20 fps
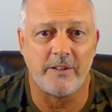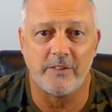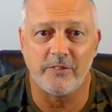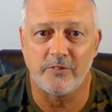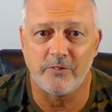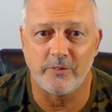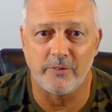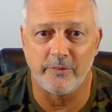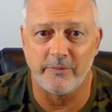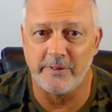
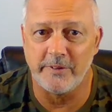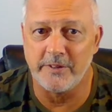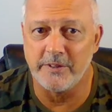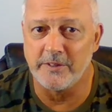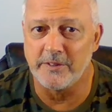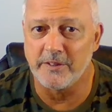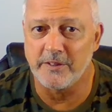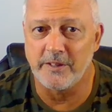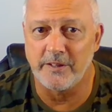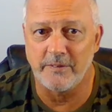history when you
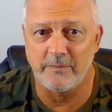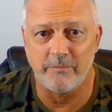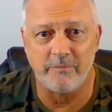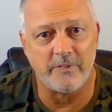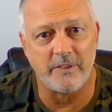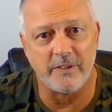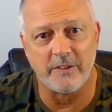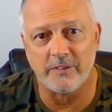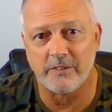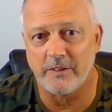look at
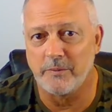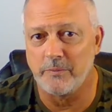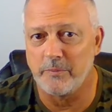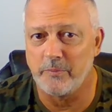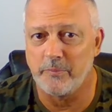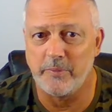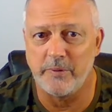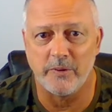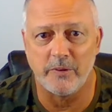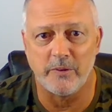things like
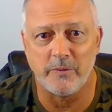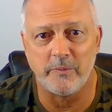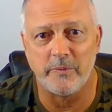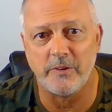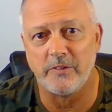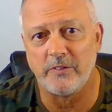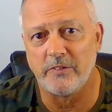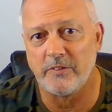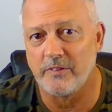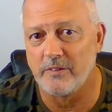the
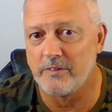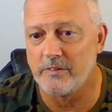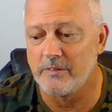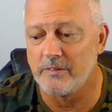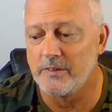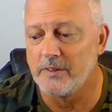pyramids and,